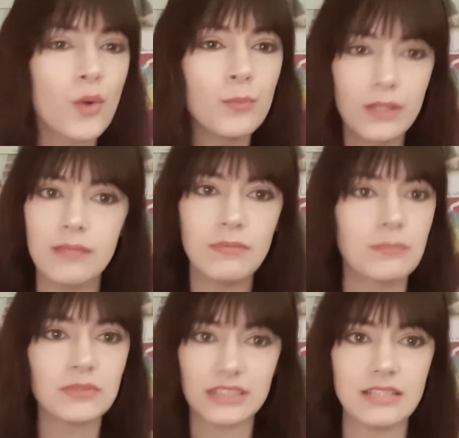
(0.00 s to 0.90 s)
many
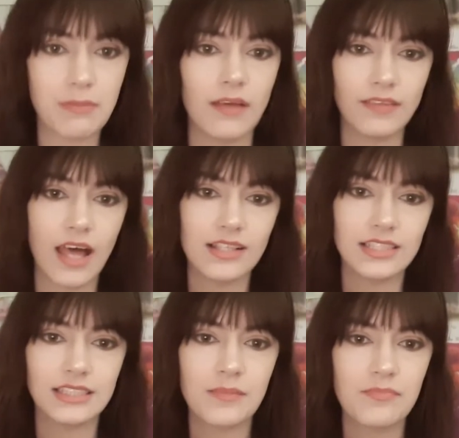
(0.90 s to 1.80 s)
people see the
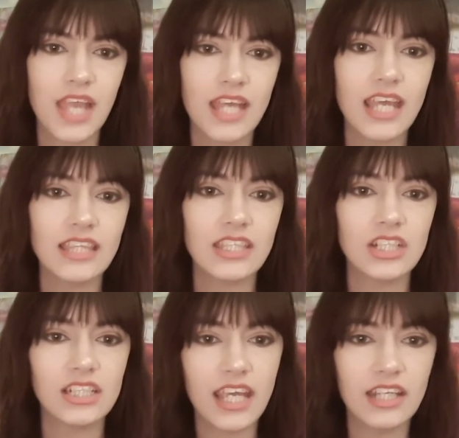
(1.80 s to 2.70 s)
parallels. Yet the
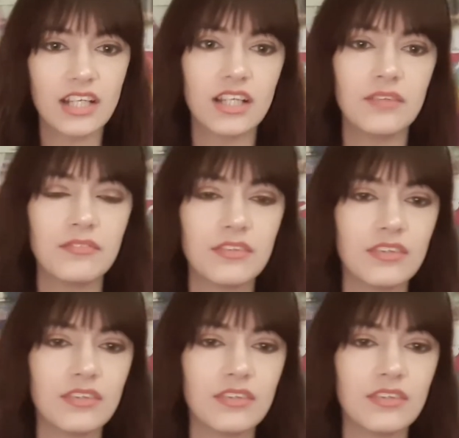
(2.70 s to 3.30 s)
creator,